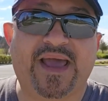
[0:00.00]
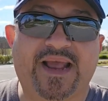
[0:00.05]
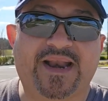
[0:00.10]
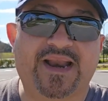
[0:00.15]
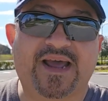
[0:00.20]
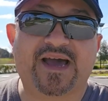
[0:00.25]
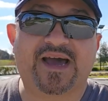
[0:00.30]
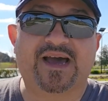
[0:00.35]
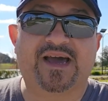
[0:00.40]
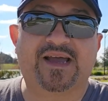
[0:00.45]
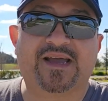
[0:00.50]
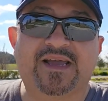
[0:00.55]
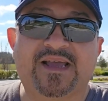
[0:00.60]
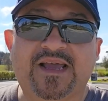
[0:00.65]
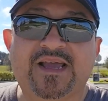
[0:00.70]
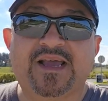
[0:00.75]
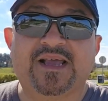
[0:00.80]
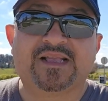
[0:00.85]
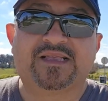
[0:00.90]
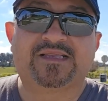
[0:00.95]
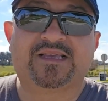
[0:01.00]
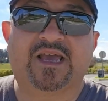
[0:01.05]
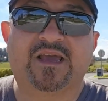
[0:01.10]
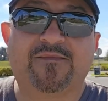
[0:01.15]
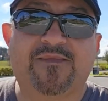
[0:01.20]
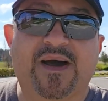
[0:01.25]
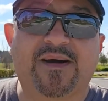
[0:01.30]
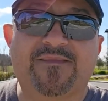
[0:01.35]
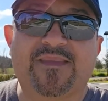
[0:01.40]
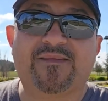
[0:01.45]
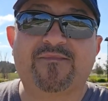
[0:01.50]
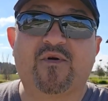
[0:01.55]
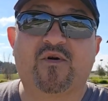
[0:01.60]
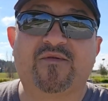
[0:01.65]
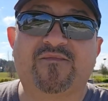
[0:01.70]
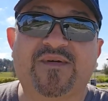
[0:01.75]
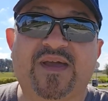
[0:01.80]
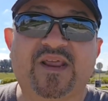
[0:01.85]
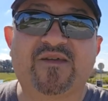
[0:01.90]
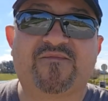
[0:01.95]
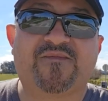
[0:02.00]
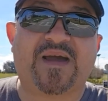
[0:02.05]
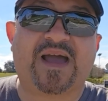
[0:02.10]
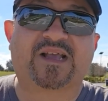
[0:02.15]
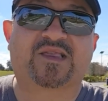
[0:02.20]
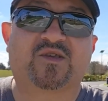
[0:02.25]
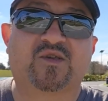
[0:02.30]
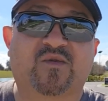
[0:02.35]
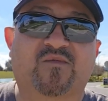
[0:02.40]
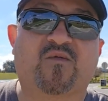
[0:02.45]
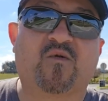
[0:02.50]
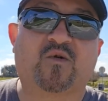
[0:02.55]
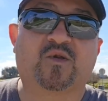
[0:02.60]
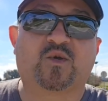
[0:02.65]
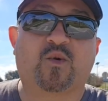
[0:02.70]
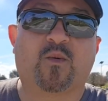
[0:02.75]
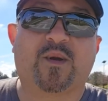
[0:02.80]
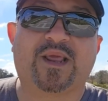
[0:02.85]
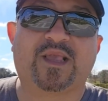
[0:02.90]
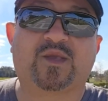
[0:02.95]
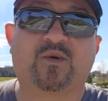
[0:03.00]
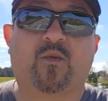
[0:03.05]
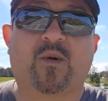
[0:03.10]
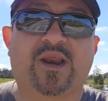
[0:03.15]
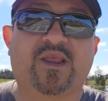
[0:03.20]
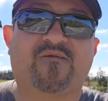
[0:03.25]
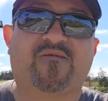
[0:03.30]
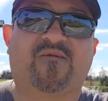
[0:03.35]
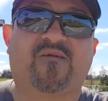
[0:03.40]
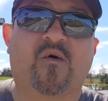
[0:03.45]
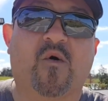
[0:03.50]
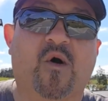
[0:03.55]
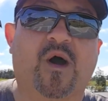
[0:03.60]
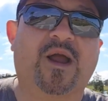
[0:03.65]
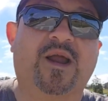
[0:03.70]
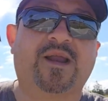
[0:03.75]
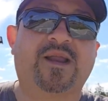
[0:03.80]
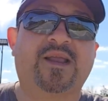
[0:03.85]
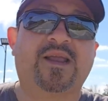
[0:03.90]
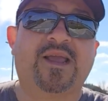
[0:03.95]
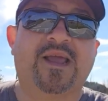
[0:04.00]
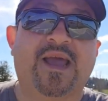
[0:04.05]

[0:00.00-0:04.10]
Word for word: and tell you about my motivating factors for 2024.